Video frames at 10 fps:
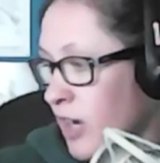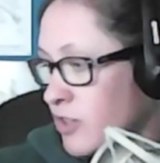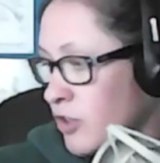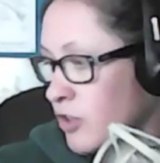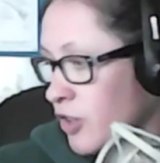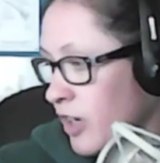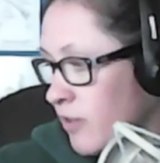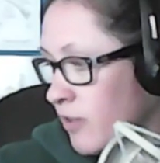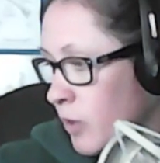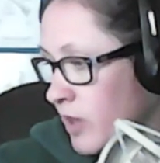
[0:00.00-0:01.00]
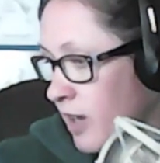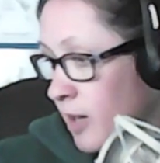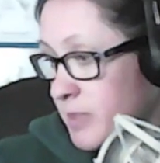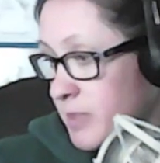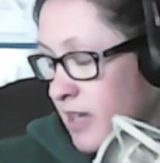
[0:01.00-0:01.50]
Joker and avoid the
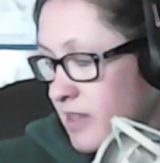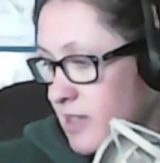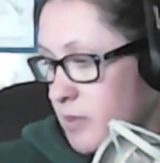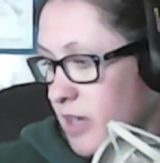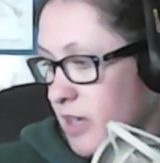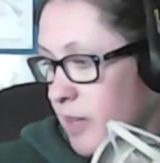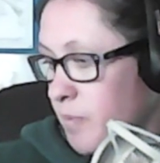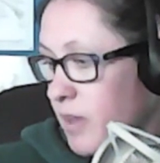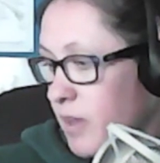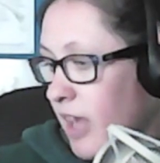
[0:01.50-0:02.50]
cops at the same time.